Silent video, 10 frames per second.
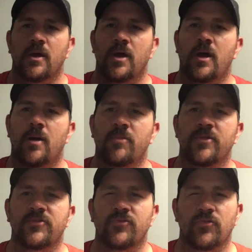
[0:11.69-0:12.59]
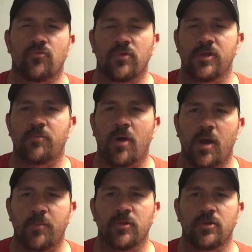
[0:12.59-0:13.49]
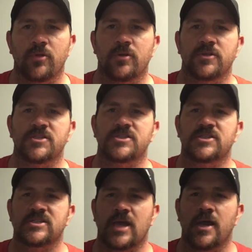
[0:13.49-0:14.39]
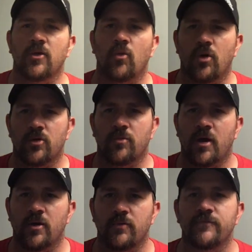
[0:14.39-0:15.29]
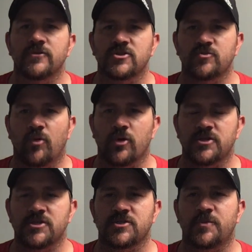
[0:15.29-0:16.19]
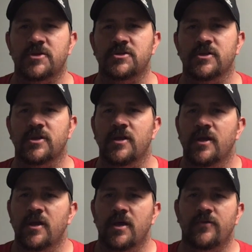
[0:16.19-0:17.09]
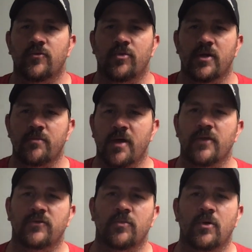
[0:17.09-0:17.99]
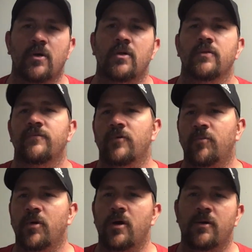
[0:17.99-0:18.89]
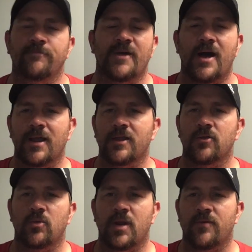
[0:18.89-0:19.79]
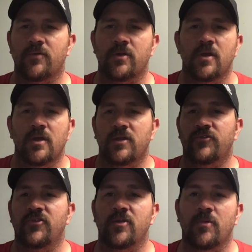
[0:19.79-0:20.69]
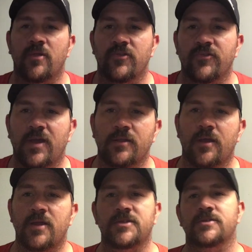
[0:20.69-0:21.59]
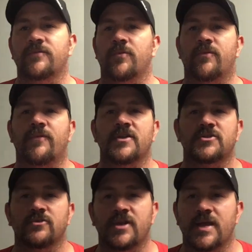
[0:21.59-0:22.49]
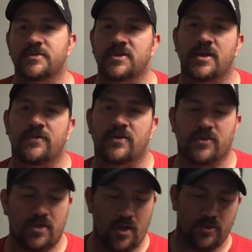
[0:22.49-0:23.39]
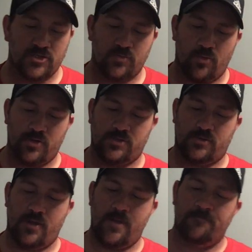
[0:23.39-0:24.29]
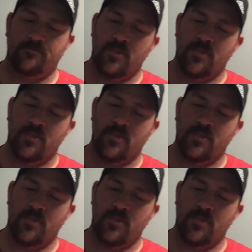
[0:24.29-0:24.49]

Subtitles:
But this is a really popular style water bottle for sports, especially if you're playing basketball, football, hockey, or whatever. You see them on the sidelines of the professional games and even in the college sports, okay?